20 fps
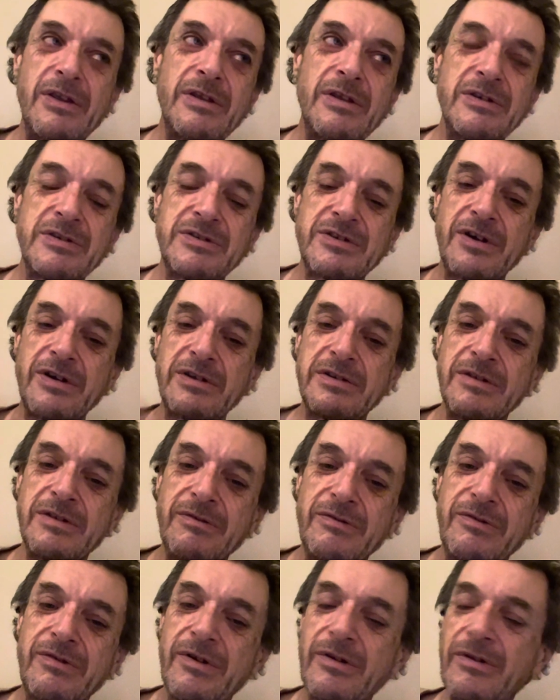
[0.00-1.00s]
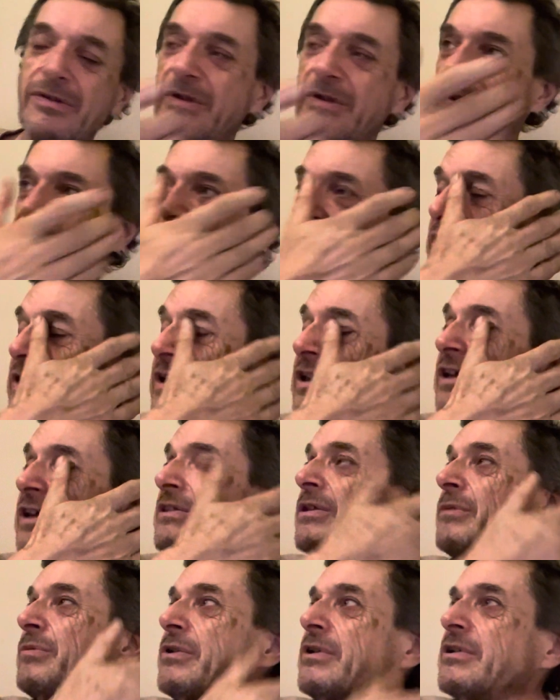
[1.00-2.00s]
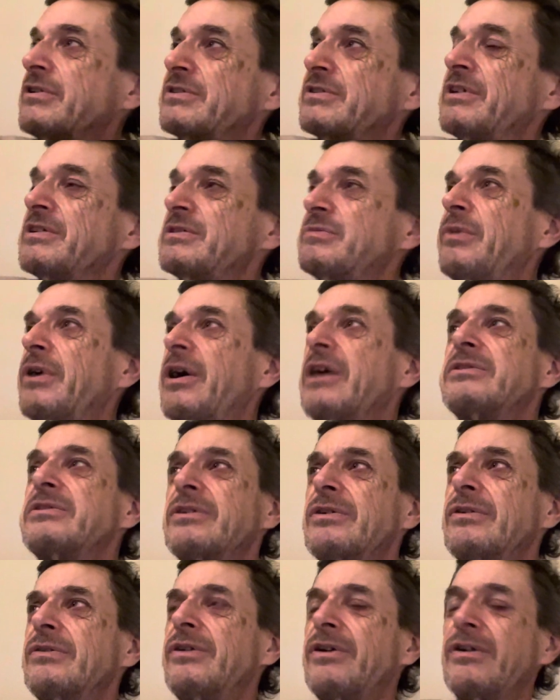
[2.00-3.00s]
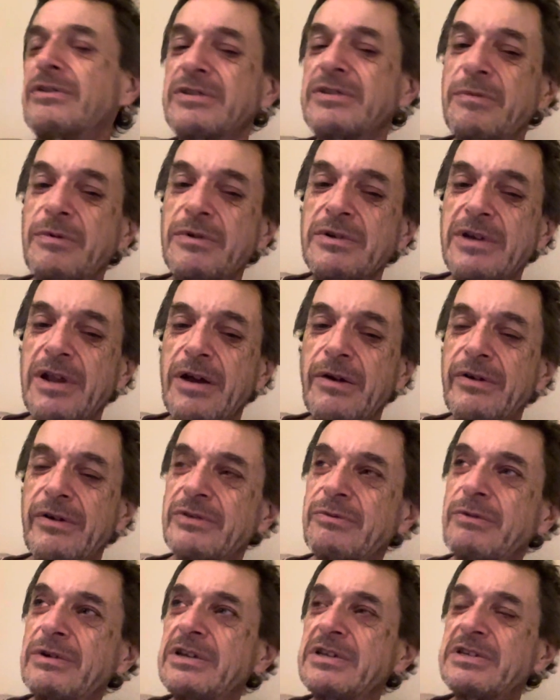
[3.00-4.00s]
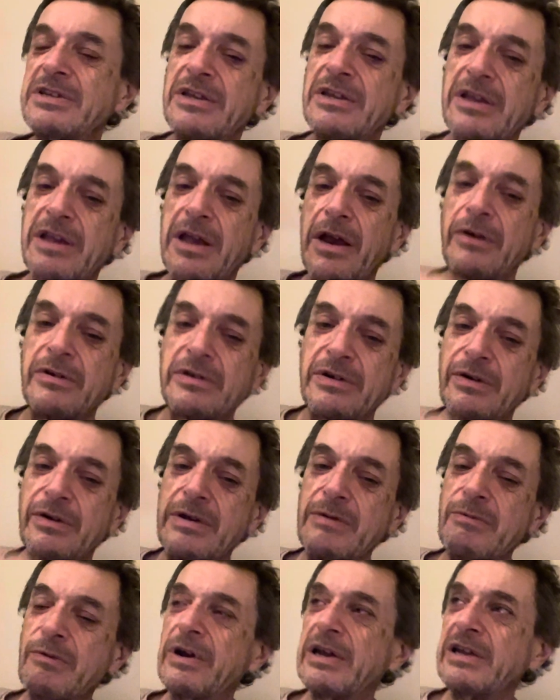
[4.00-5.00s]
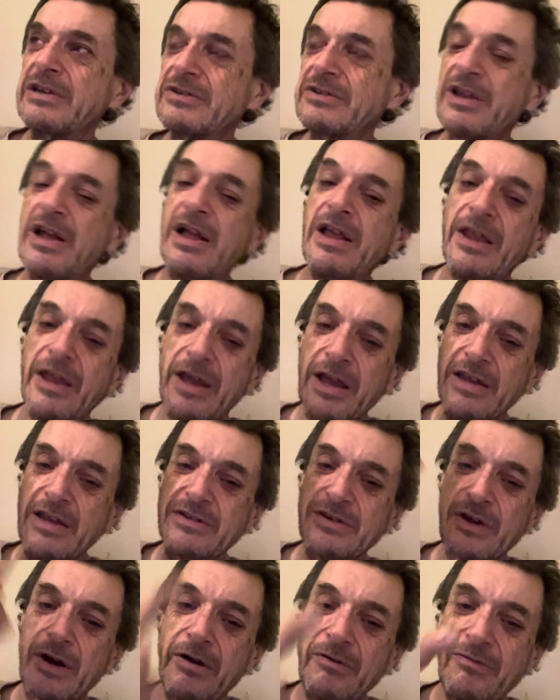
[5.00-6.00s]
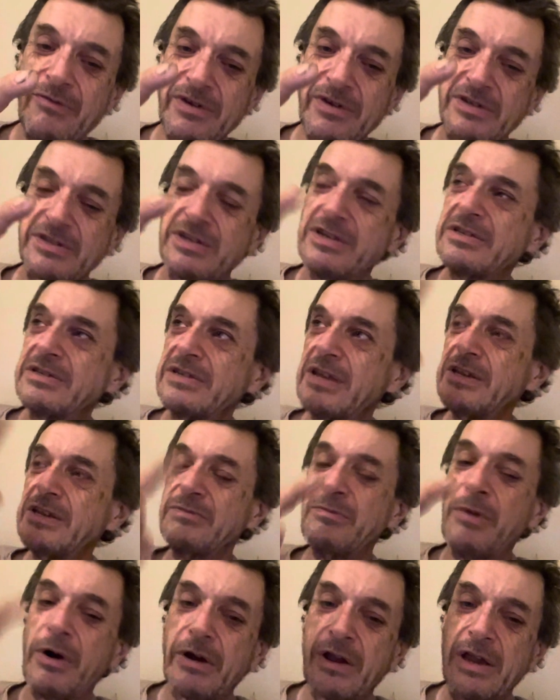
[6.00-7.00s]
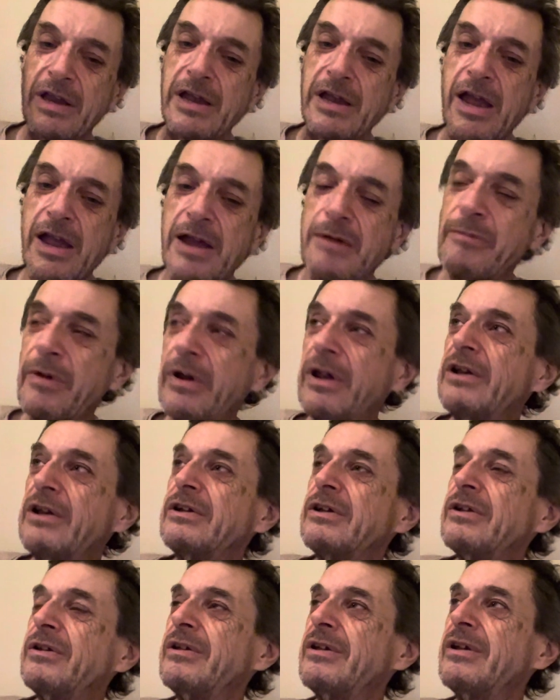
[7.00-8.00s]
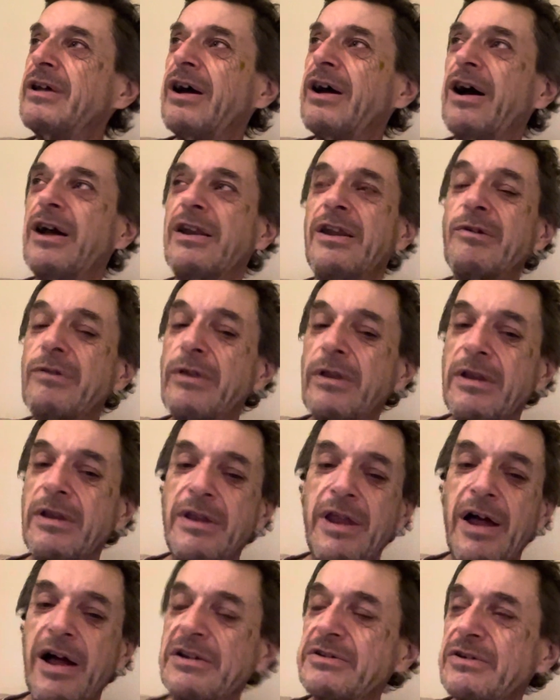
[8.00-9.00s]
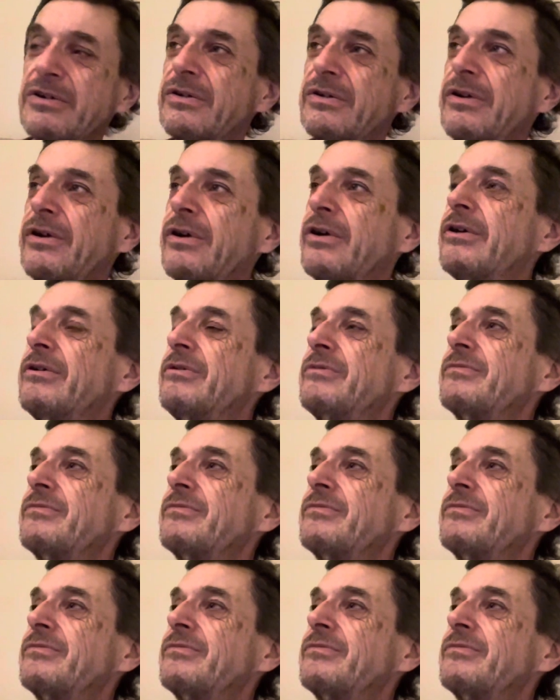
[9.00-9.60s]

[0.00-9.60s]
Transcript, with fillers: sort of in the process, but I don't know so much now because when you see the character in Wings, it's obvious he's, he's mocking him. And other than that, I don't know.